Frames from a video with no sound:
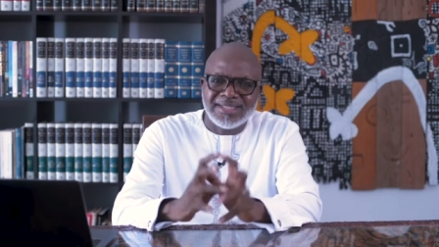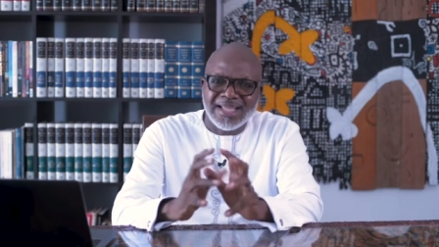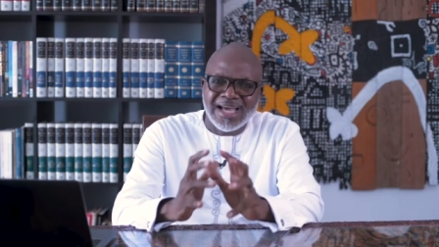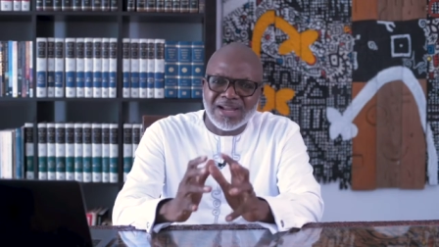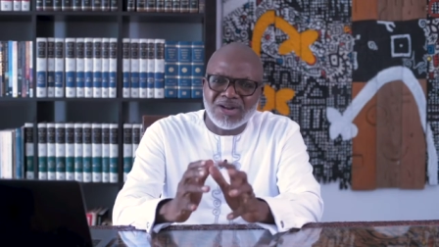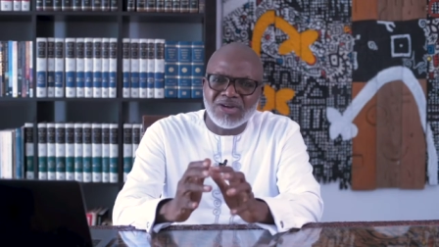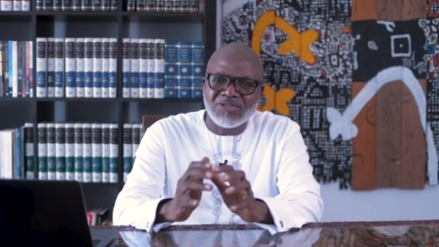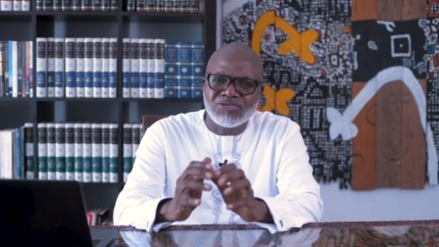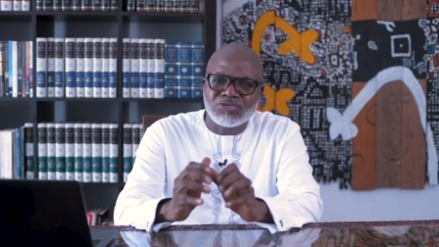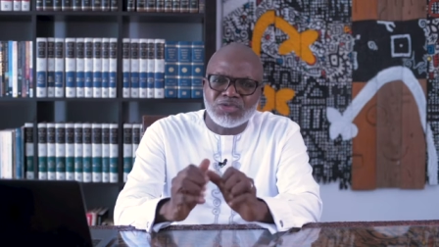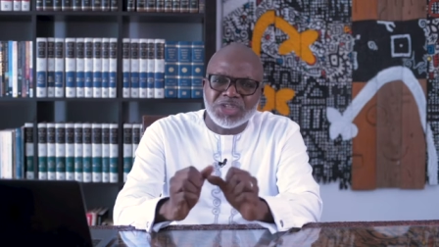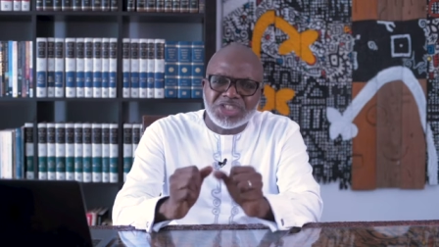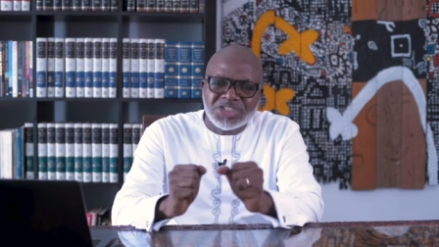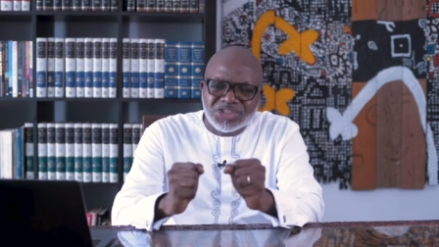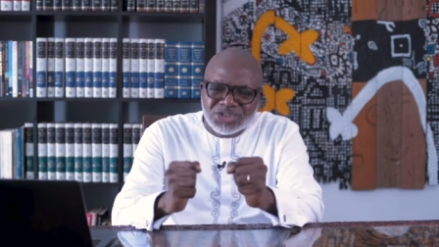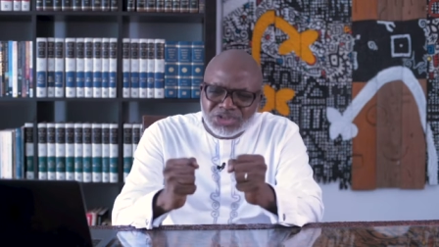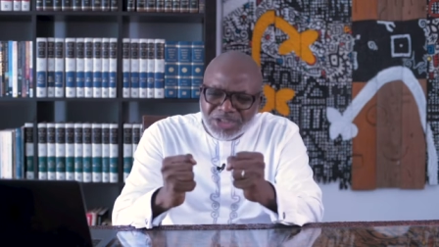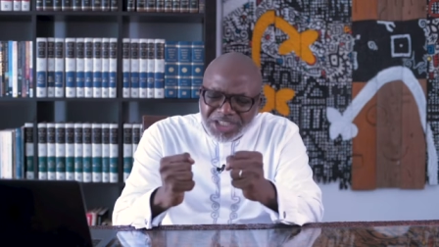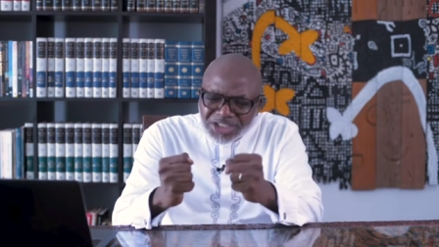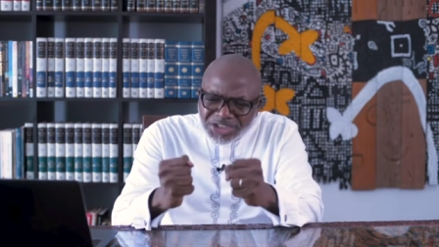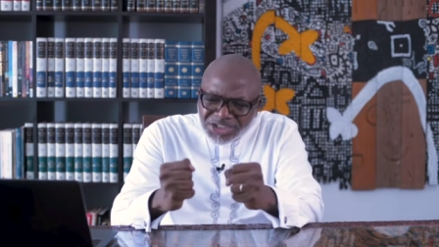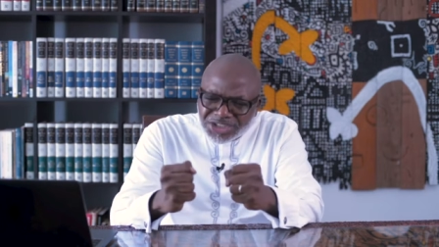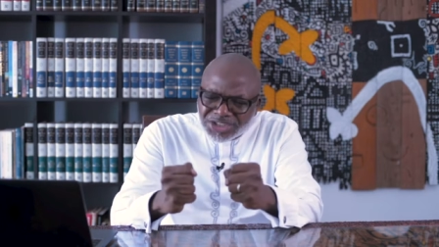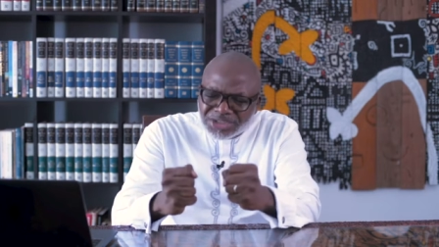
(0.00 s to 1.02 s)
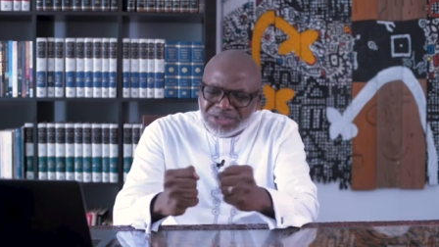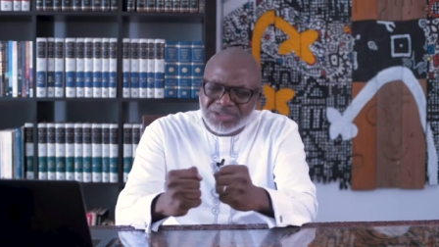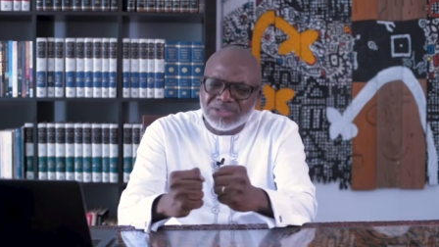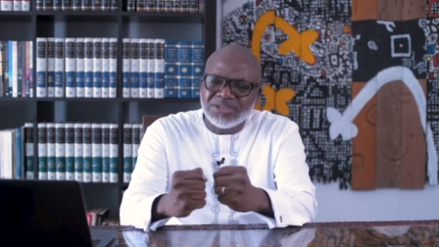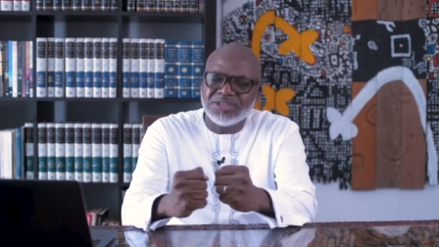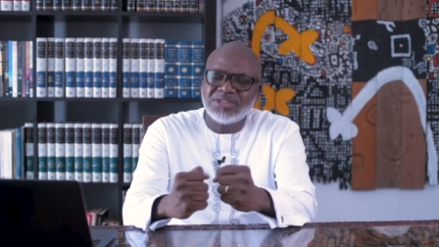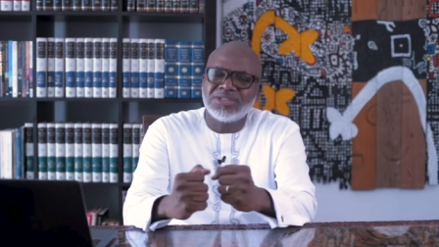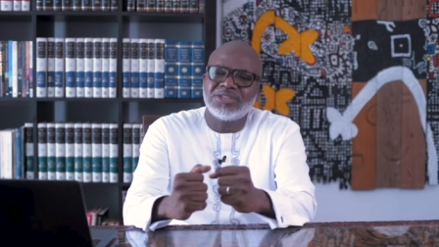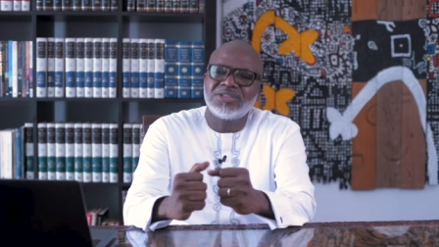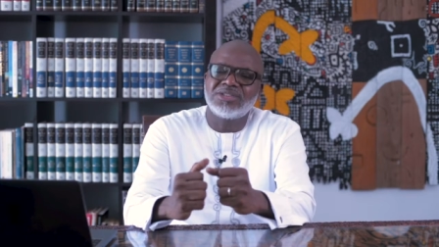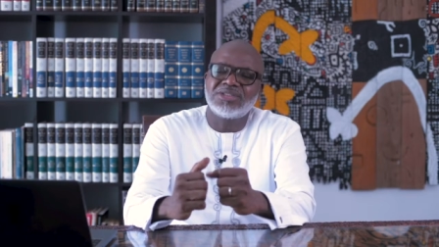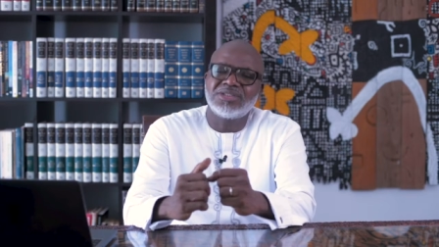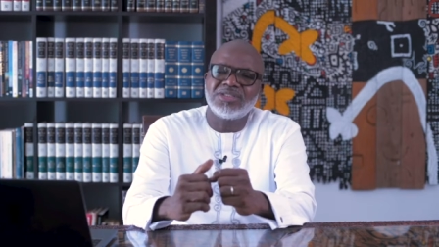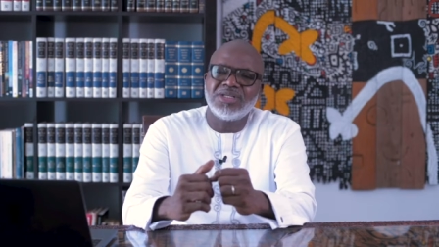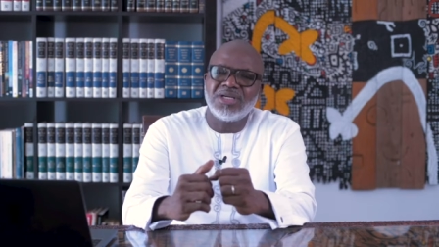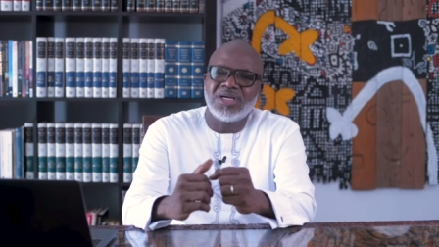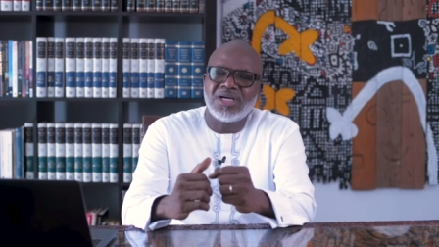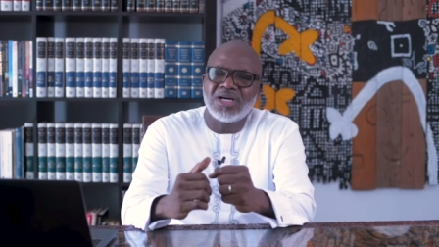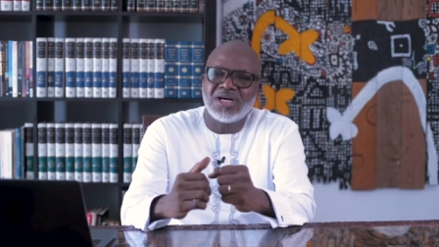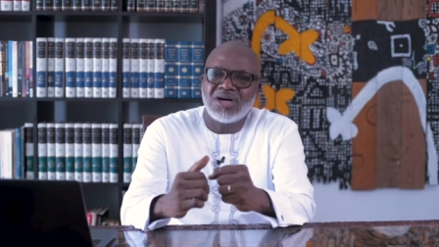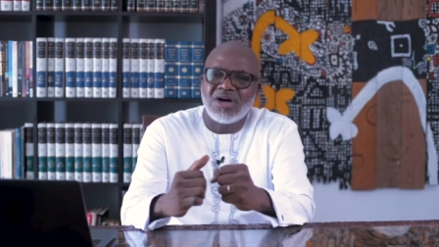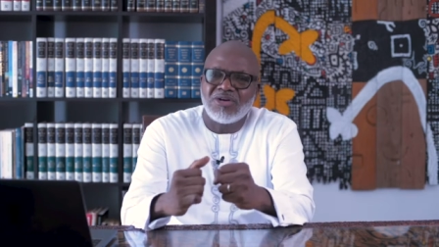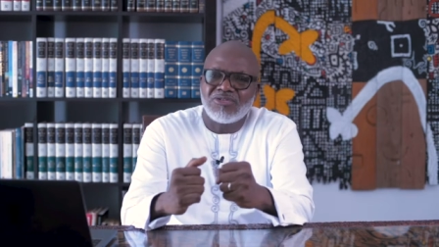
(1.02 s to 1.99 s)
that of restrictions,
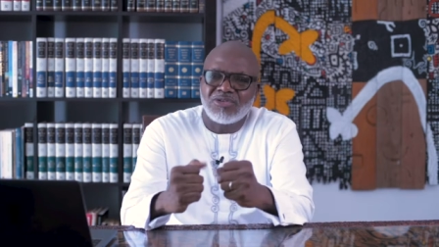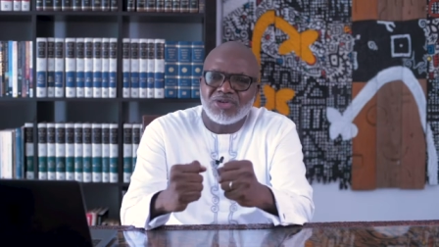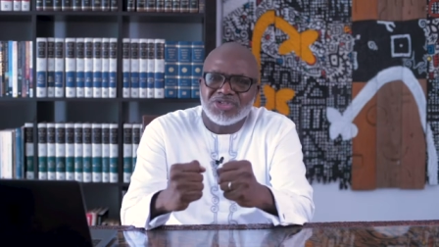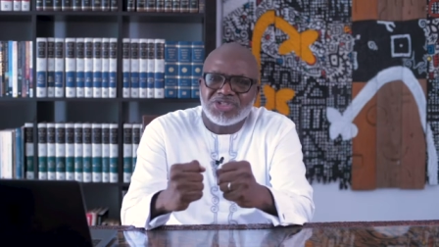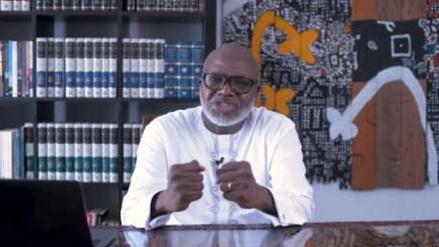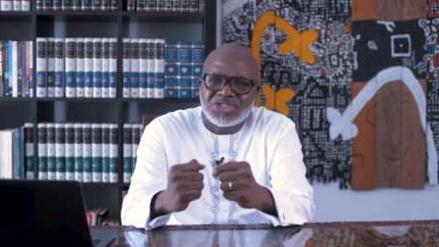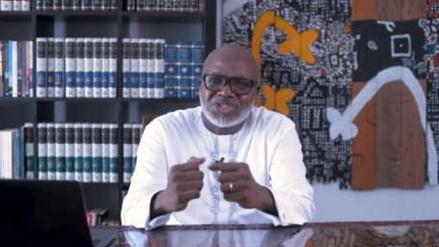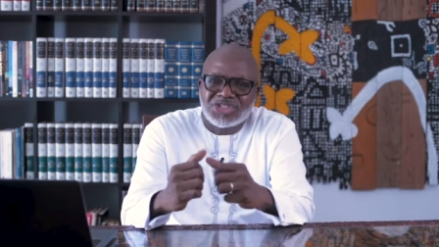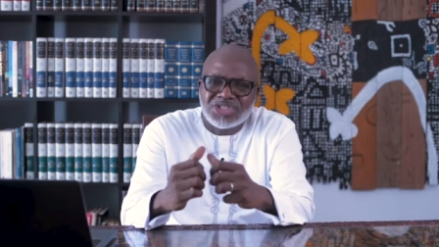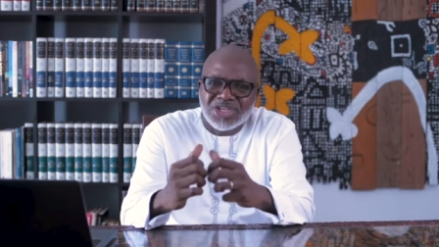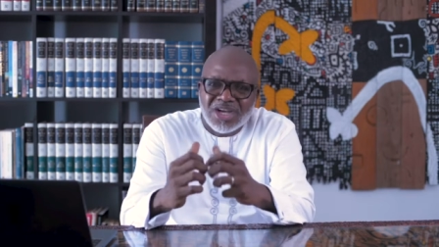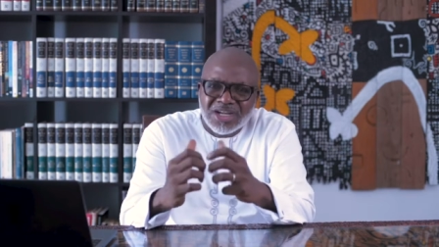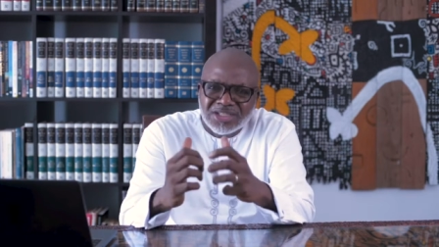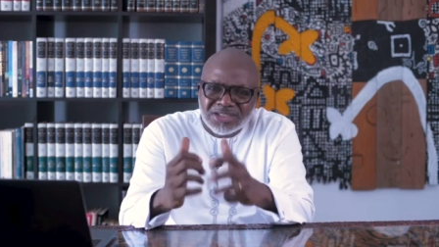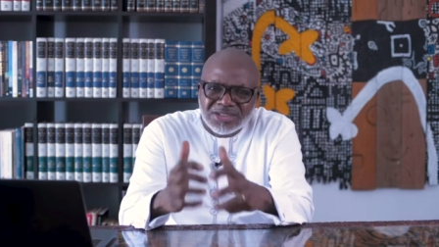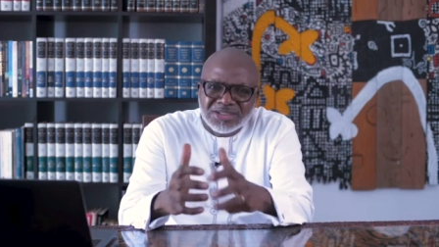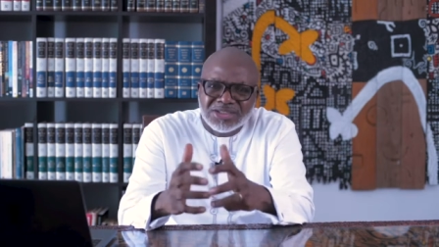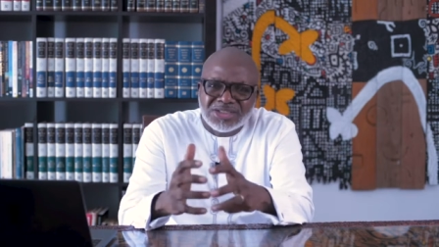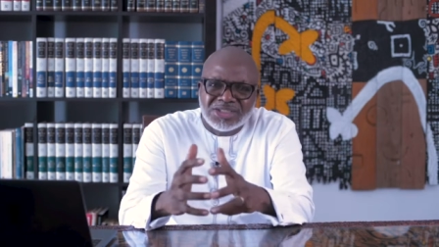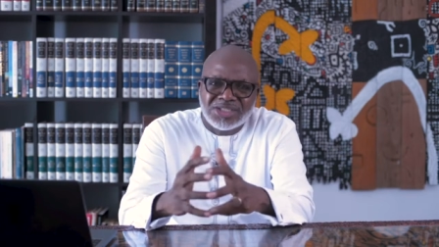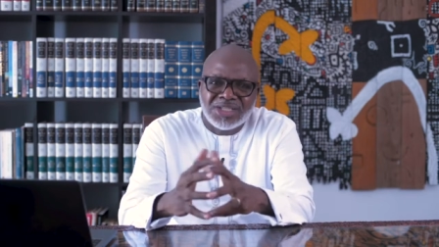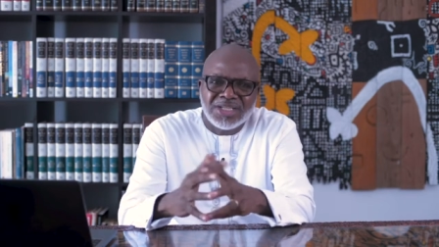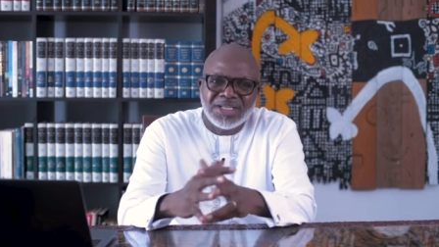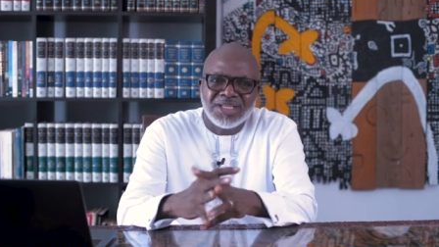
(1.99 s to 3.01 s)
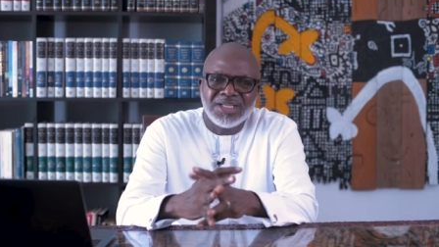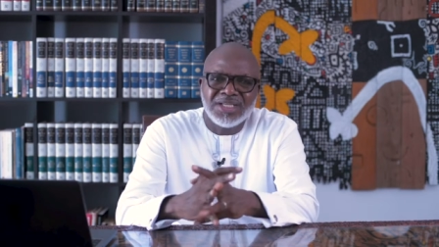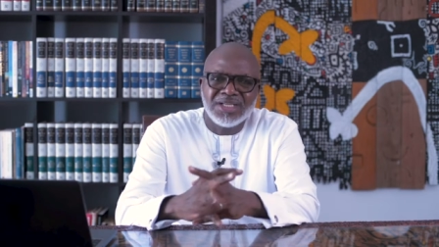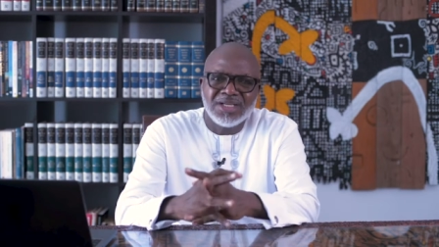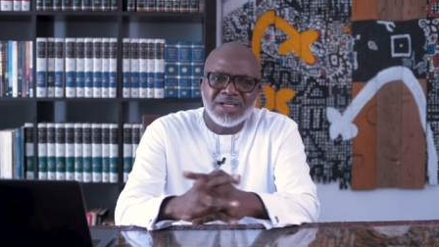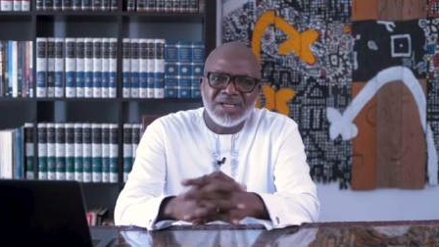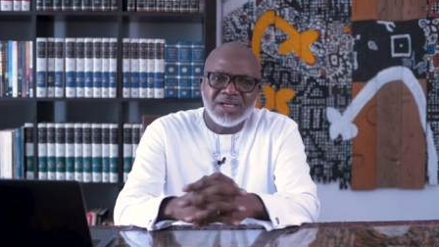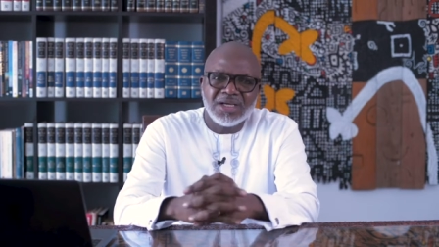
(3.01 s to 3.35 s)
uh, of uncertainty,